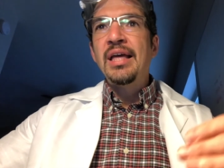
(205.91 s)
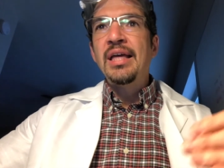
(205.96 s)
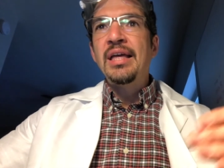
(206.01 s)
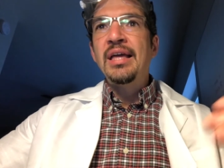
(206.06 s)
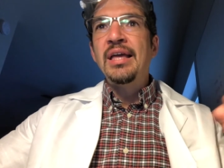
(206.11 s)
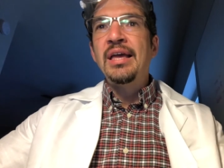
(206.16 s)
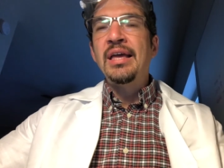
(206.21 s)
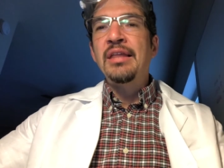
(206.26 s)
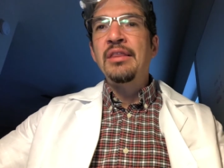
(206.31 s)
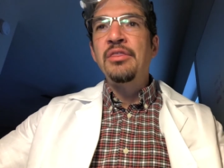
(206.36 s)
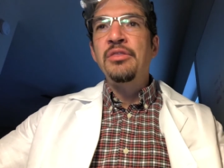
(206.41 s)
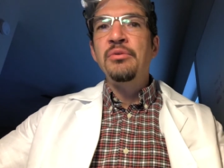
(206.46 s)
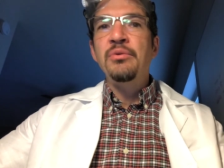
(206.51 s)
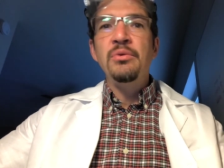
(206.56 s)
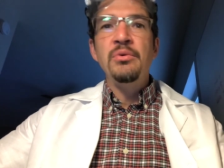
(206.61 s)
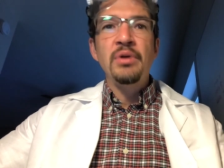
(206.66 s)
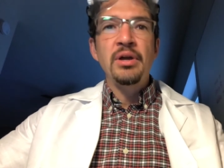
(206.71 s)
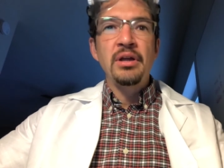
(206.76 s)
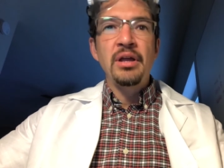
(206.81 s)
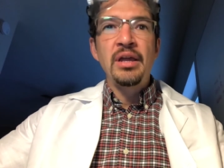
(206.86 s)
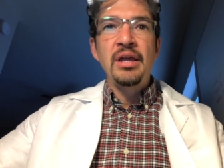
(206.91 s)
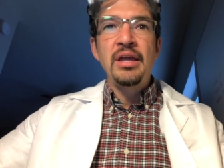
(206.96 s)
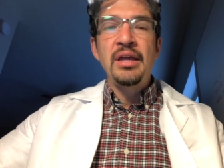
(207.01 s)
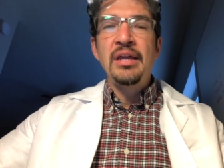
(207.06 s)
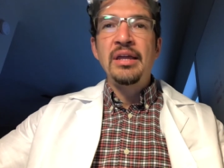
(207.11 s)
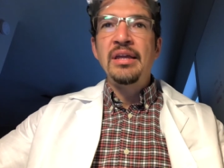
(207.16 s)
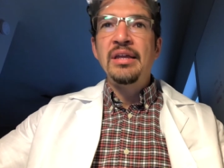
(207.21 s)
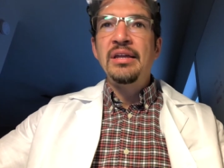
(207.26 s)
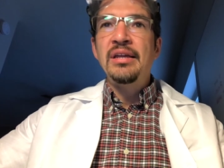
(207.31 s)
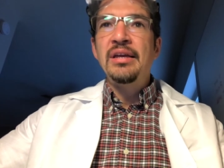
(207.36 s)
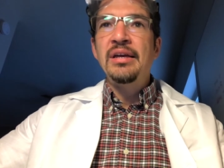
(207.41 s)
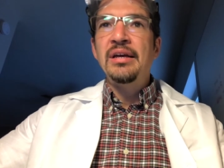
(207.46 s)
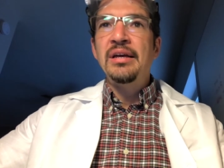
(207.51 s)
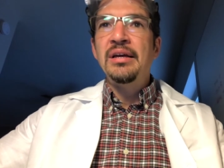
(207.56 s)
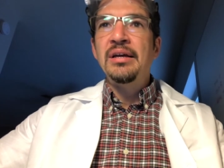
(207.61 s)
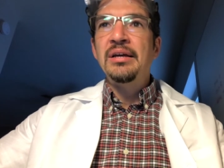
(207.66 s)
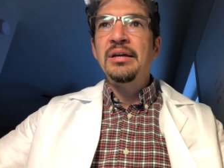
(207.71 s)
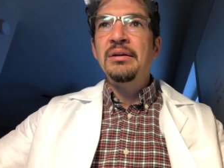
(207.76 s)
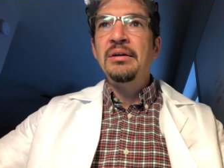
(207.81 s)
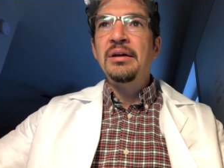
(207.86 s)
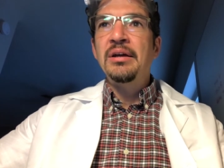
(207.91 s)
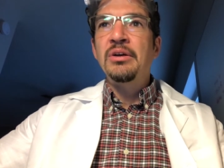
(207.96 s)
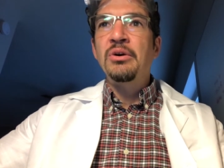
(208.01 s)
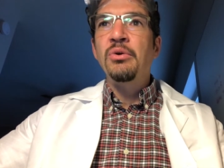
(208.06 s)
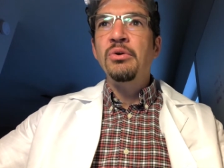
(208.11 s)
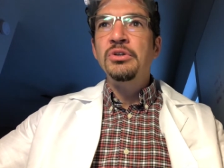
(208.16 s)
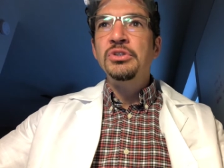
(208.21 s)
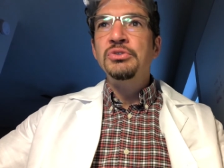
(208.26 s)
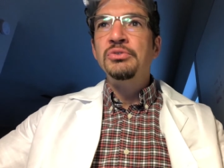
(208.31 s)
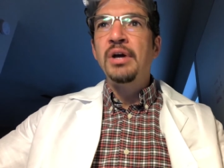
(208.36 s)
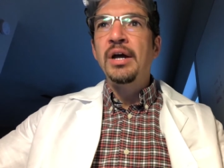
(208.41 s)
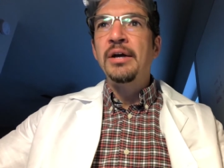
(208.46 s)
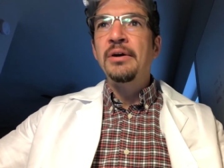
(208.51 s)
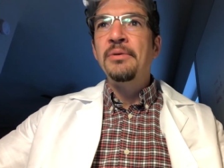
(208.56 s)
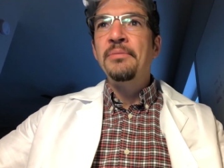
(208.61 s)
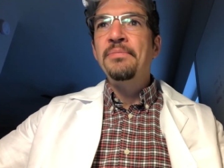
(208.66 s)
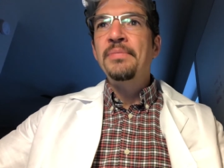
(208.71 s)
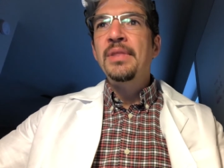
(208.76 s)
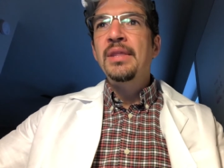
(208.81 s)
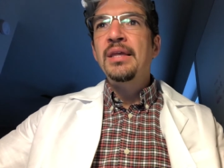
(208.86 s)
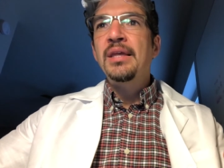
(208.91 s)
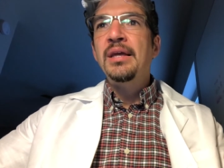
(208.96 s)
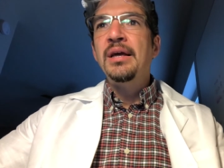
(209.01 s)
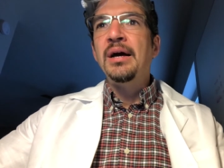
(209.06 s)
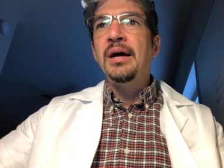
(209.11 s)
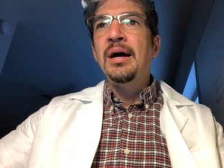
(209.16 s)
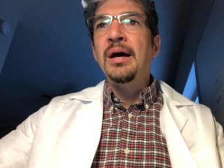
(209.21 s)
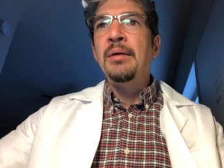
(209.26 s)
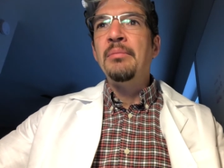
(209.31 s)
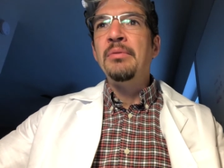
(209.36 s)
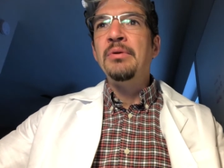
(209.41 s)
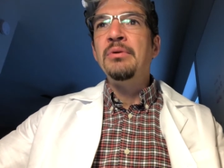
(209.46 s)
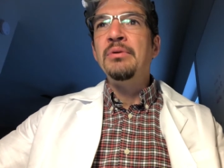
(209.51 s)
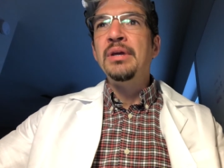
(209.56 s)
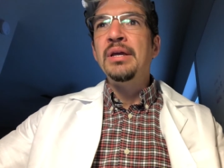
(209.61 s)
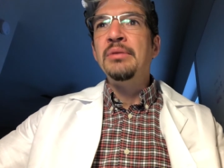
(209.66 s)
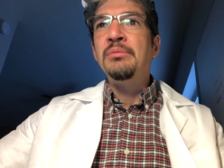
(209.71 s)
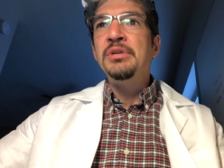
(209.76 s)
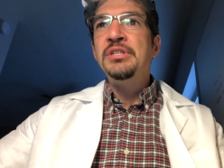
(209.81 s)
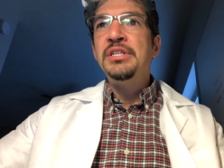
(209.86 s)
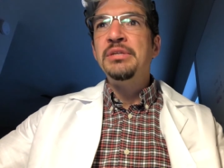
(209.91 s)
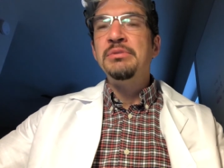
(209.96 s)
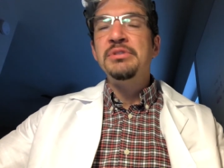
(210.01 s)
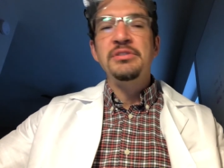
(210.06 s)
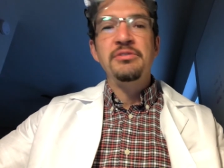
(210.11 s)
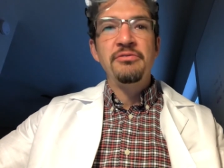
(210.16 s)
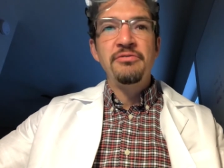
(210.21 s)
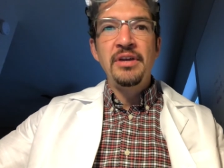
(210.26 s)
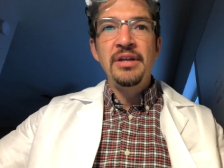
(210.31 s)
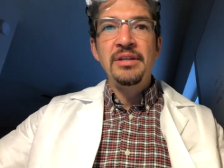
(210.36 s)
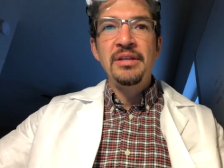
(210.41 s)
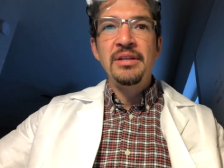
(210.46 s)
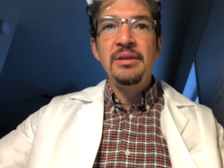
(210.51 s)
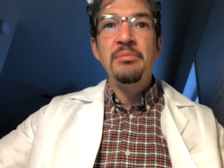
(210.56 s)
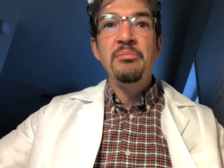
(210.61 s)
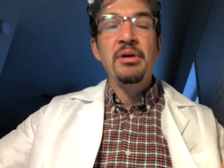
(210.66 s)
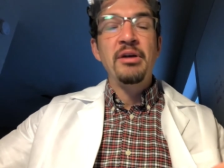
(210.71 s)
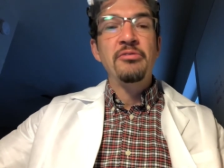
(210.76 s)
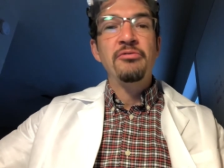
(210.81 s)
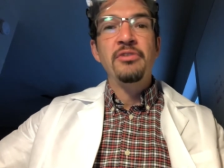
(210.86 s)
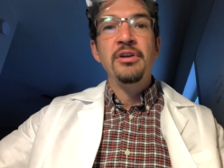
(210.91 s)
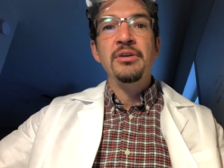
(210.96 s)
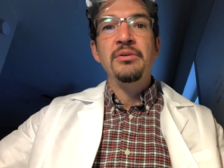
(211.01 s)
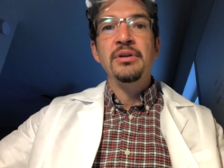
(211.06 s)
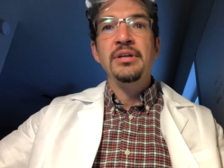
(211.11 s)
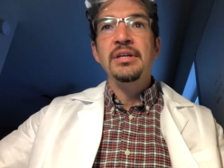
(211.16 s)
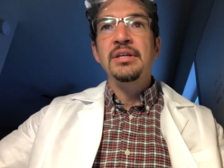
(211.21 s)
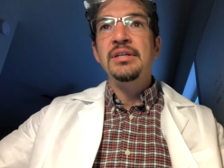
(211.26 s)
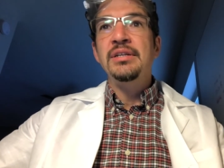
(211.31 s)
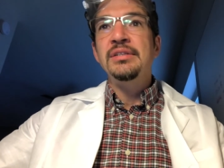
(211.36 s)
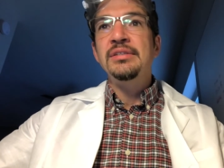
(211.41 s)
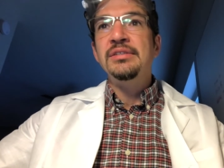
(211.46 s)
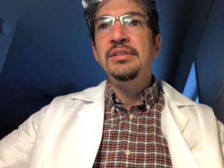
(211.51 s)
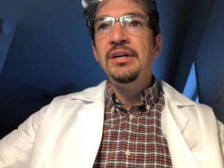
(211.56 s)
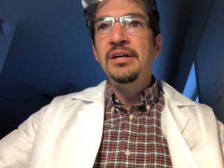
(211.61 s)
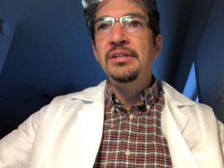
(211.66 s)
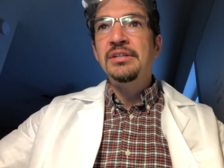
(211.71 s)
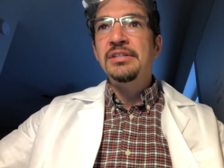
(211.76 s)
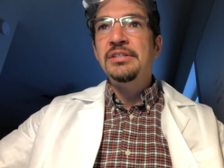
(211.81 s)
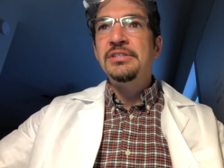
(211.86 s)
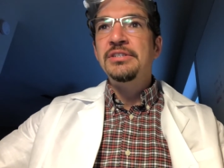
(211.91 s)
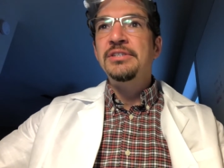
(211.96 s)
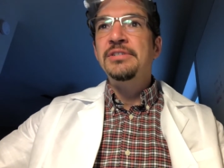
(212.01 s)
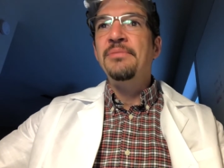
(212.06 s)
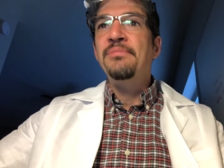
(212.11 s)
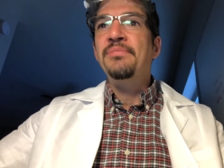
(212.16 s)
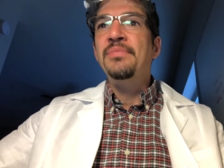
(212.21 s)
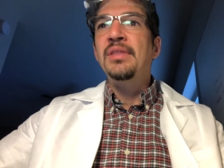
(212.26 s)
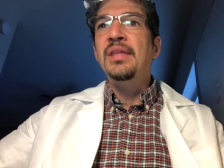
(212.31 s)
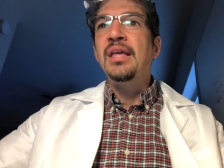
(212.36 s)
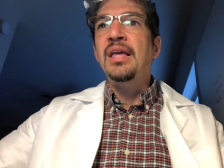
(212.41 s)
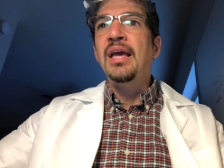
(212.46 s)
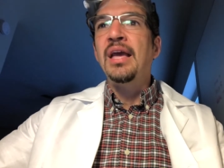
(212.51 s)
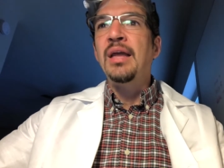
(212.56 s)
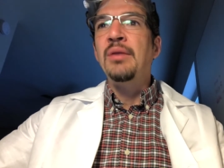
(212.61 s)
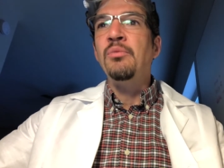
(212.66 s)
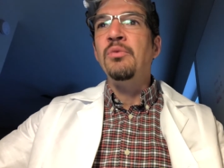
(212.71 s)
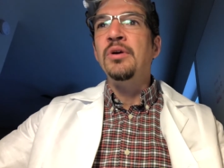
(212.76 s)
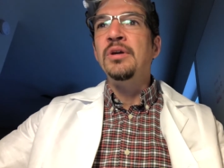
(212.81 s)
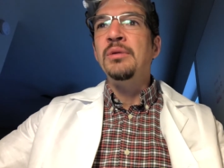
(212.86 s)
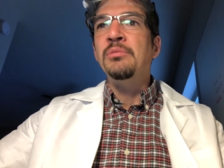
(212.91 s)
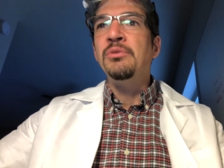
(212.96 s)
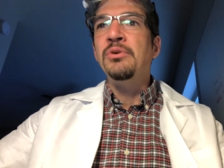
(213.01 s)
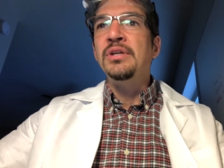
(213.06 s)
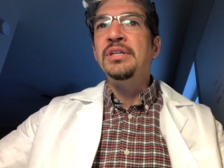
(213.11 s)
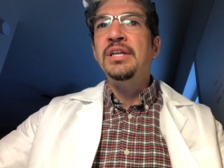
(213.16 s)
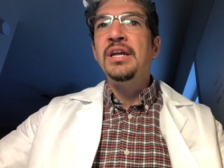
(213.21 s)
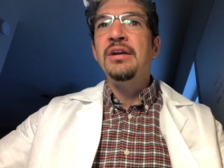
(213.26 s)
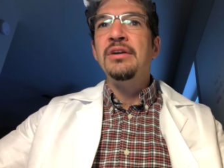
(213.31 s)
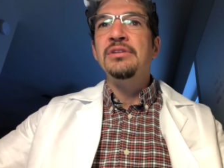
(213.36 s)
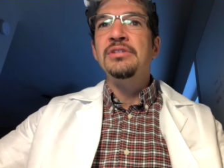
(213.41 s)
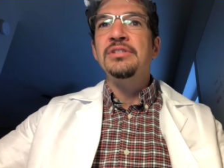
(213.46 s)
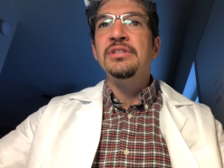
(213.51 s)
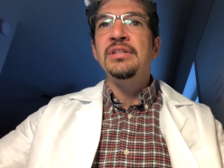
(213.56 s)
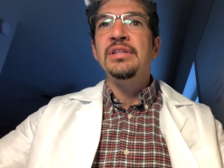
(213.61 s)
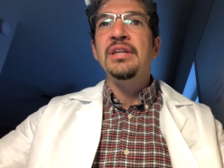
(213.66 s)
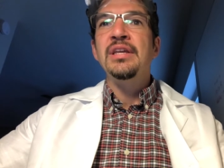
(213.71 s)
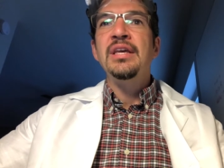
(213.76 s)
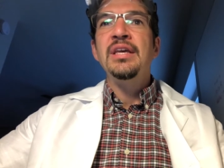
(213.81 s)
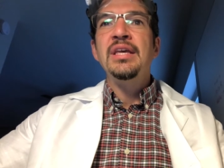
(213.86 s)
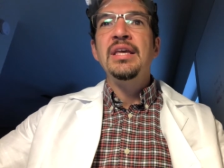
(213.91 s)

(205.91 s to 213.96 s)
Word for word: and through a, a, uh, a court trial um, who, in which he was defended by Frederick Douglass and William Lloyd Garrison,